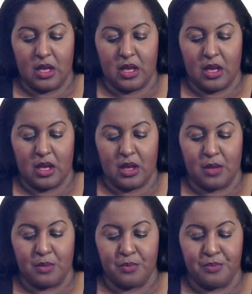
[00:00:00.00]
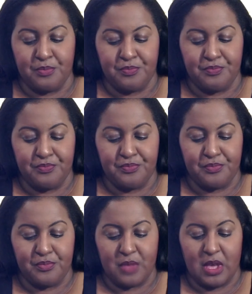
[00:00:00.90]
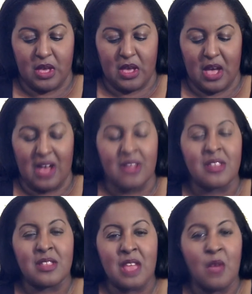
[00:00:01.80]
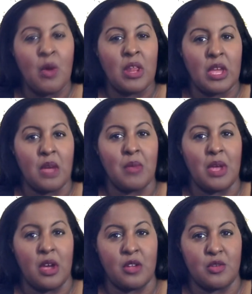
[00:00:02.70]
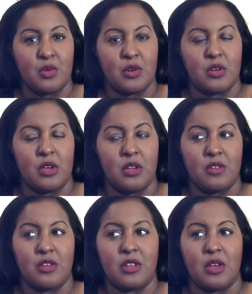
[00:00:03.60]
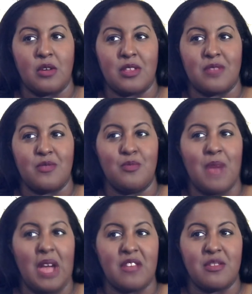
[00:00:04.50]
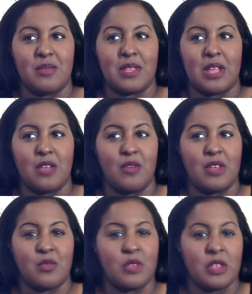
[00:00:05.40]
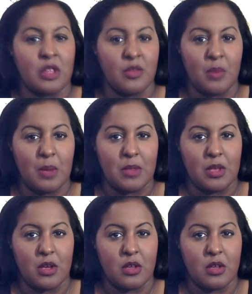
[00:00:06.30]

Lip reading: I understand why they come in under it though, because if you match them, it's like you rest would just get it from Amazon.